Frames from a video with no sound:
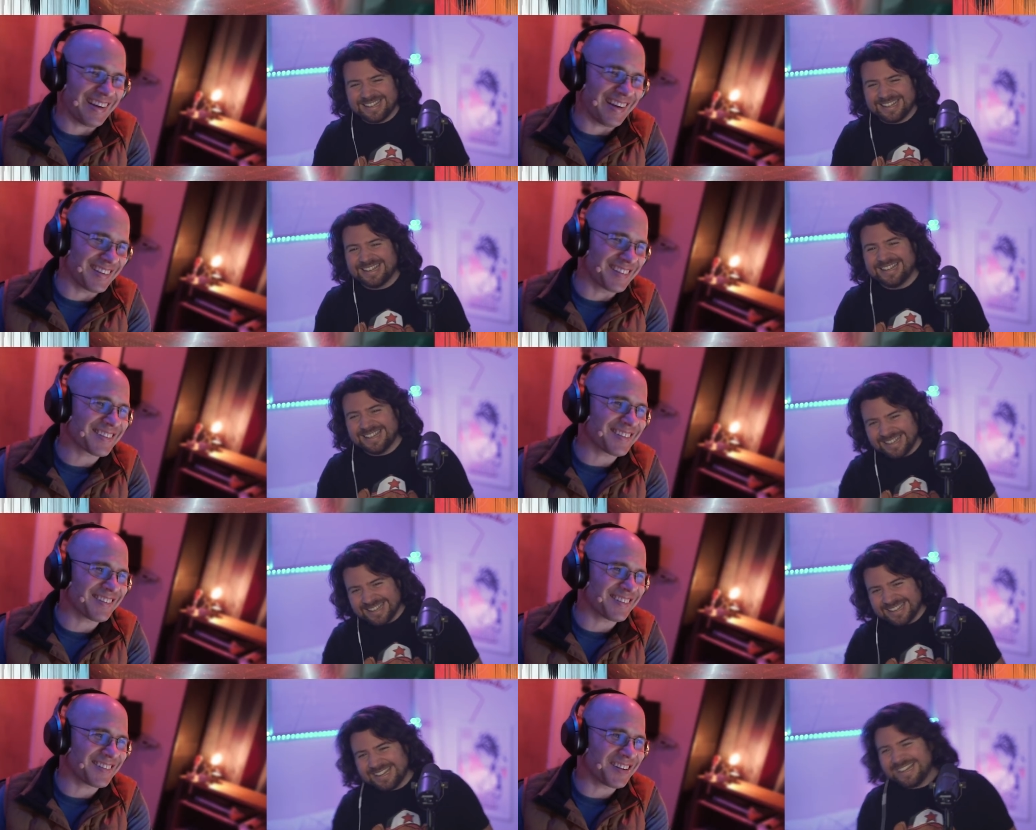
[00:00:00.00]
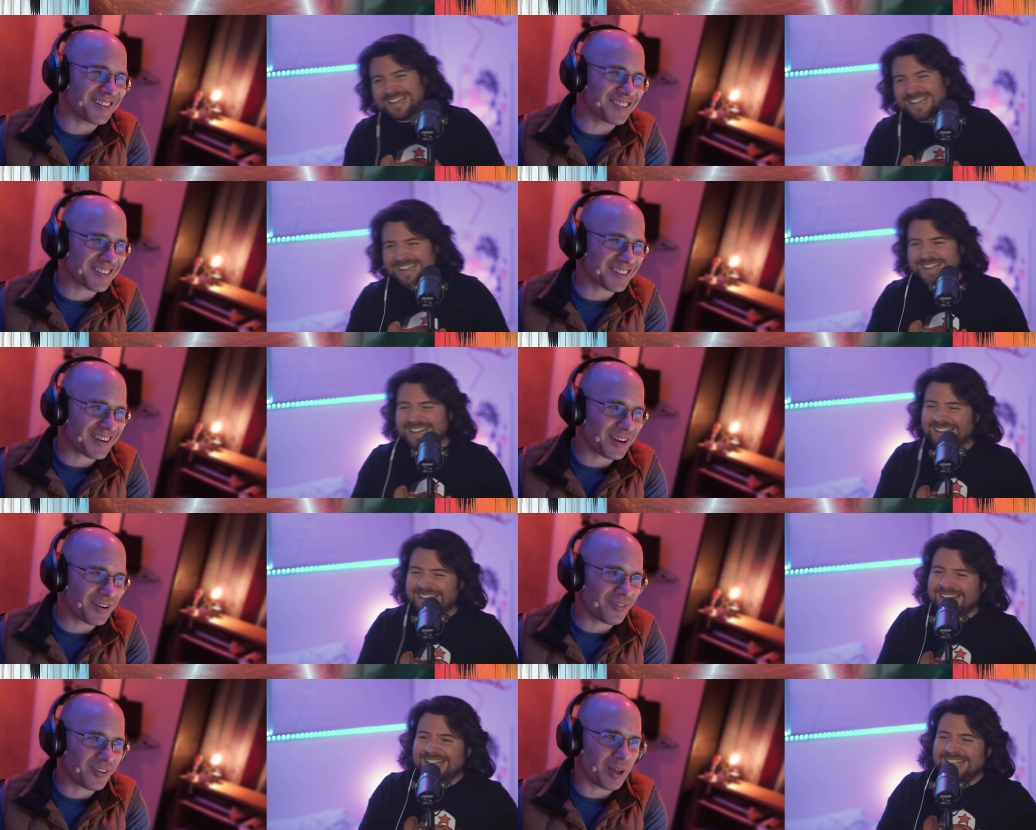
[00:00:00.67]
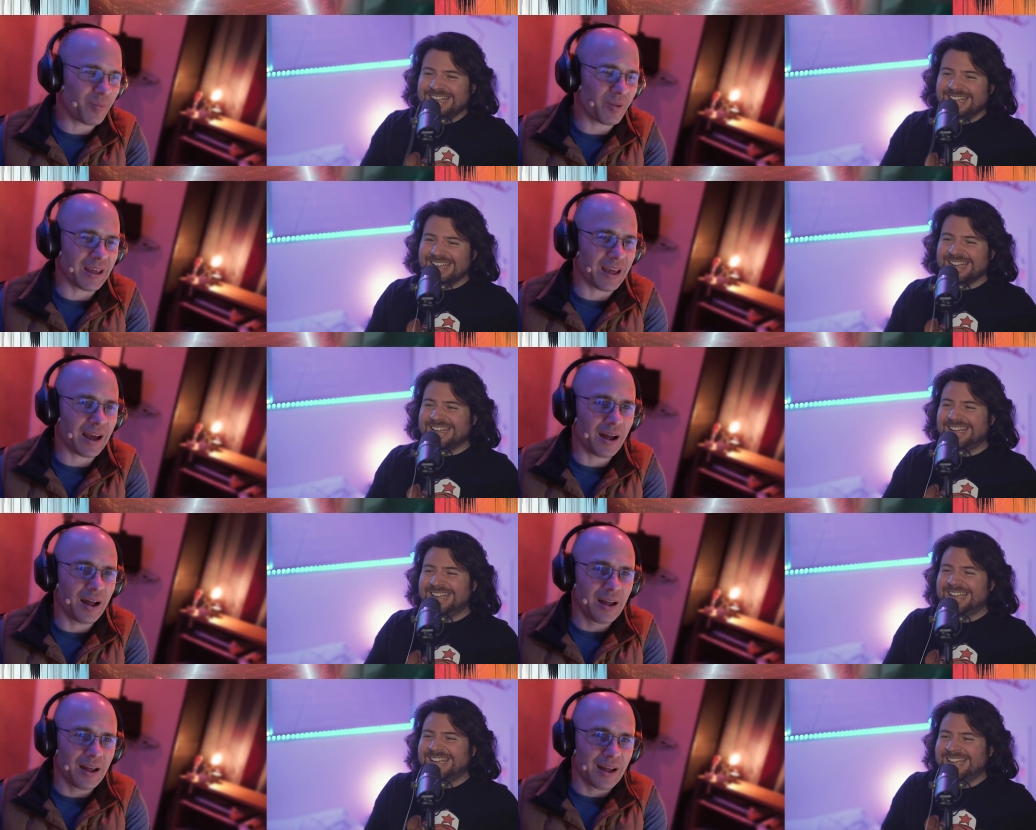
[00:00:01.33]
Speaker 1: yeah. So you know, it's just kind of funny. But
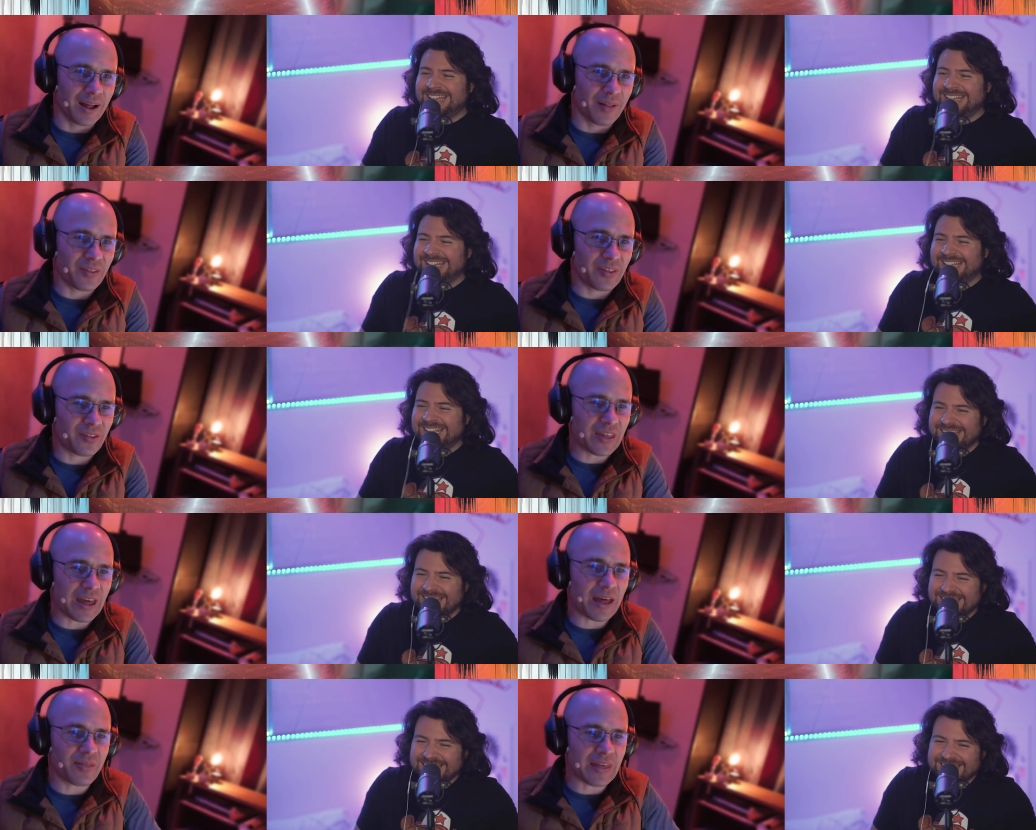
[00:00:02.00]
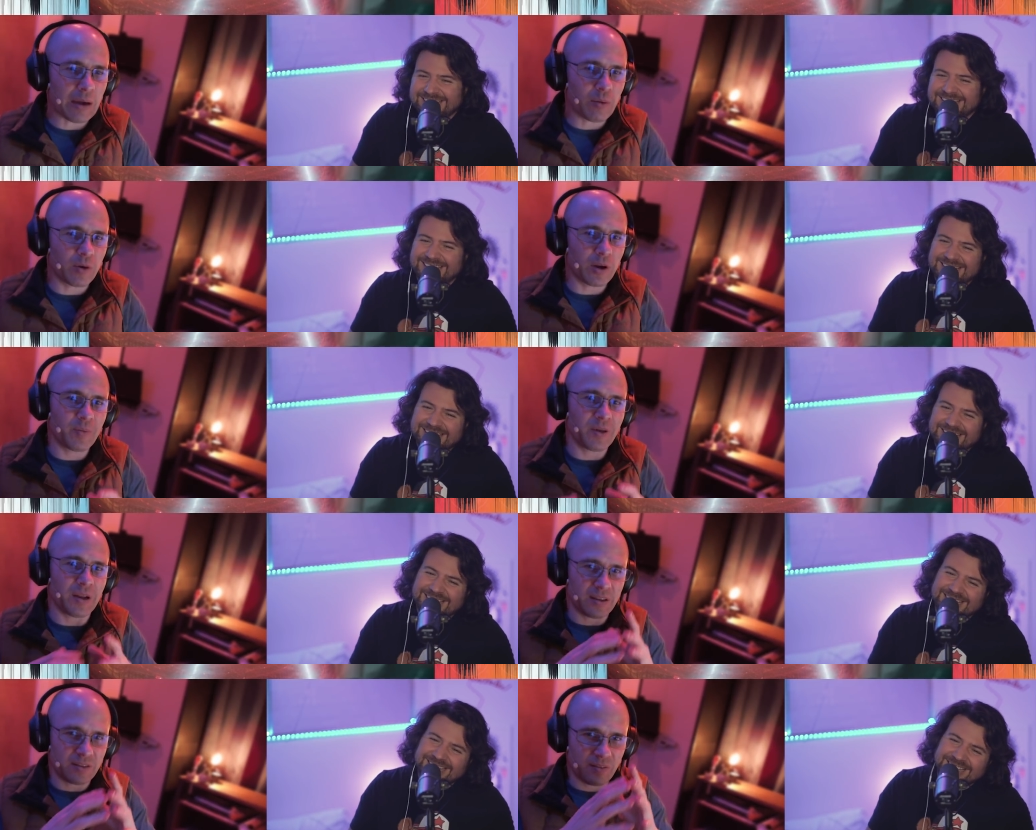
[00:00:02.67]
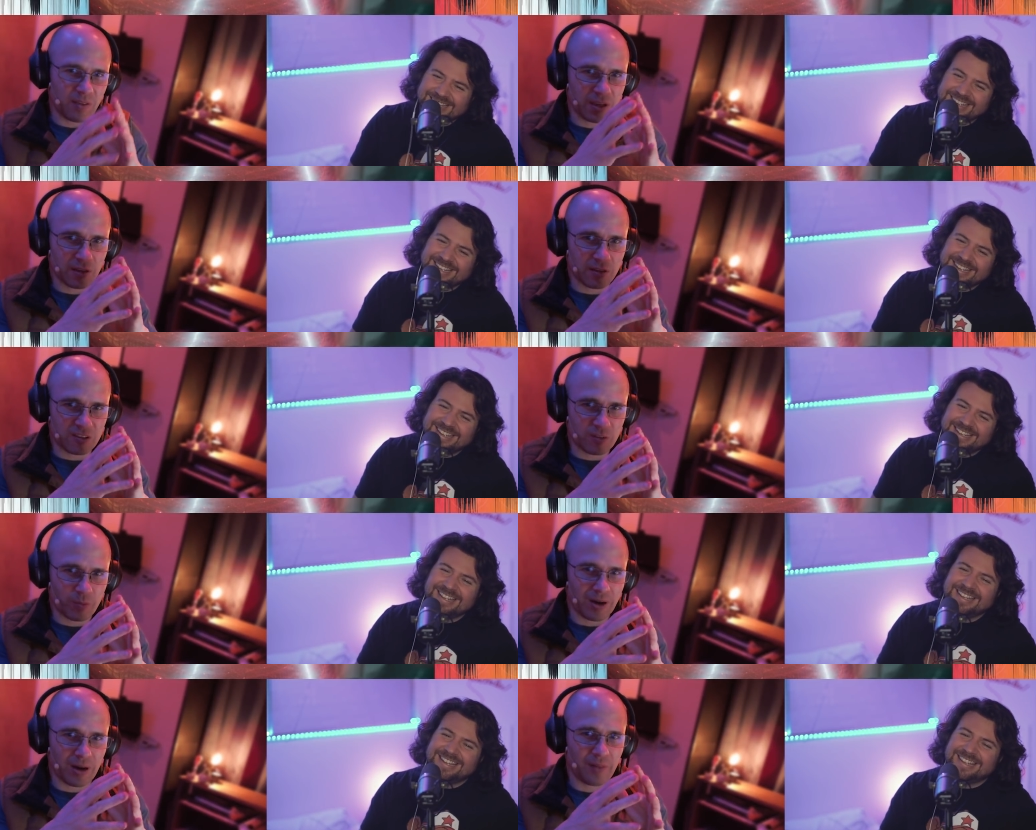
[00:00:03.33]
yeah, that that would have been nice if they could
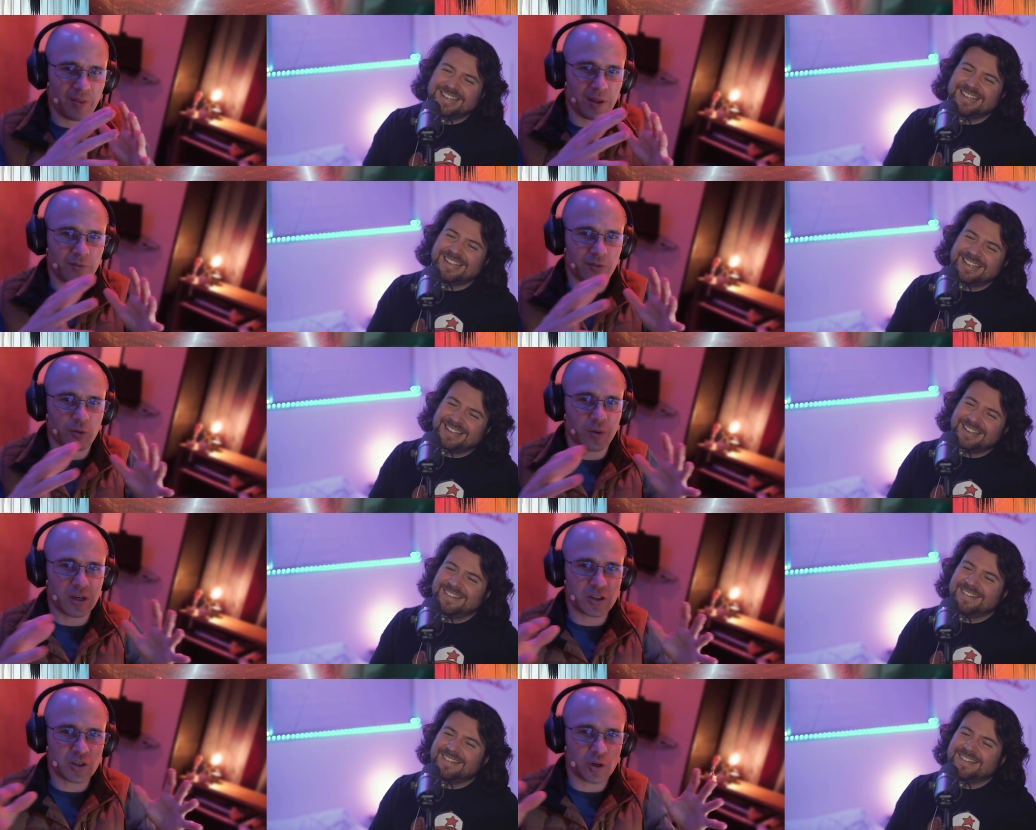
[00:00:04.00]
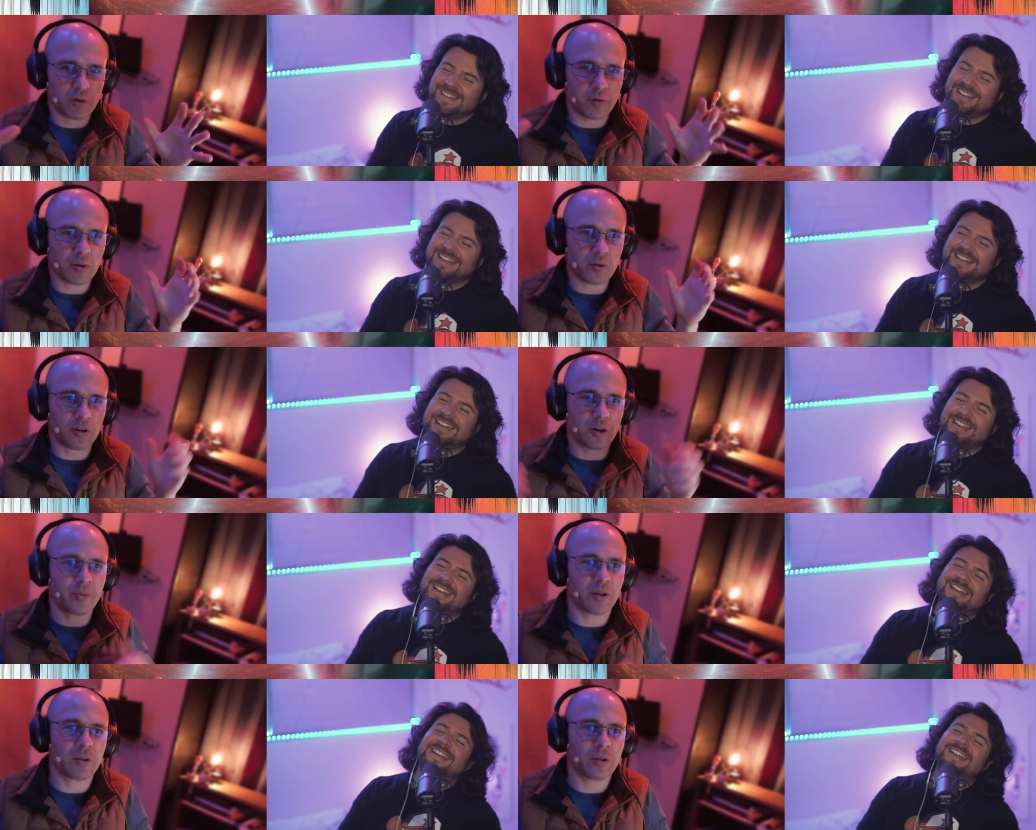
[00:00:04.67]
have spread out that information over a little